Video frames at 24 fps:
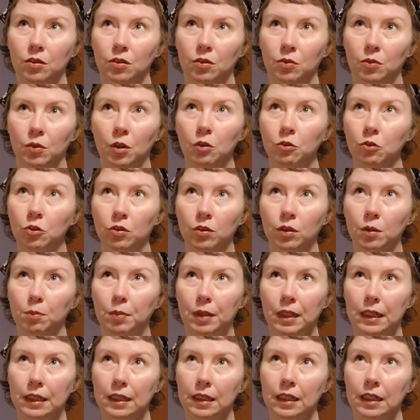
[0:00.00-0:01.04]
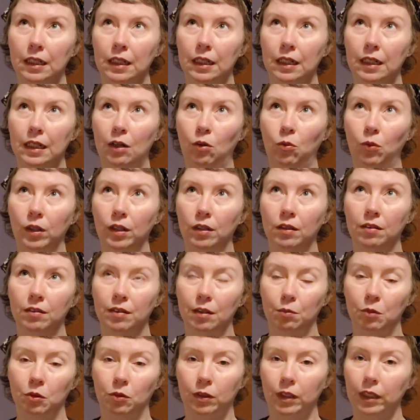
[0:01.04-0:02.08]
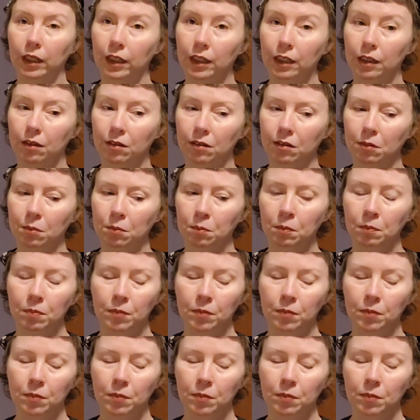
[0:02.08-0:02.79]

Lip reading: road trip like that, I wear the same 3 things.